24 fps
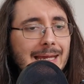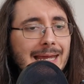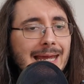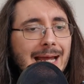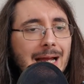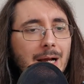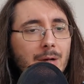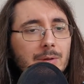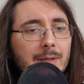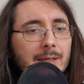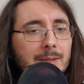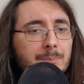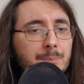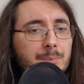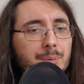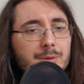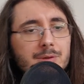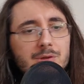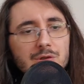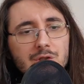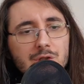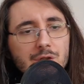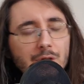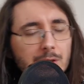how like
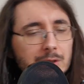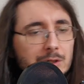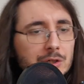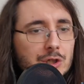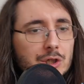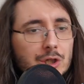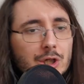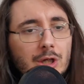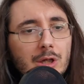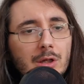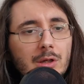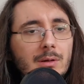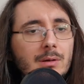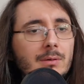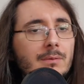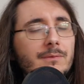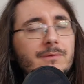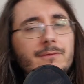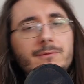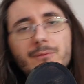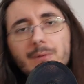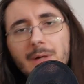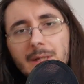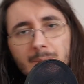production
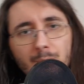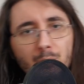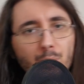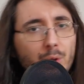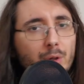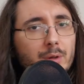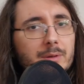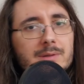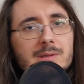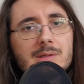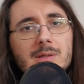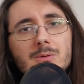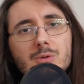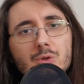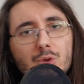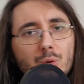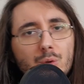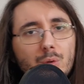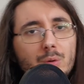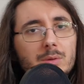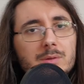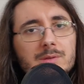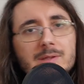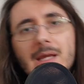frameworks and
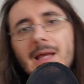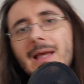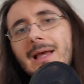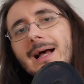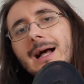tools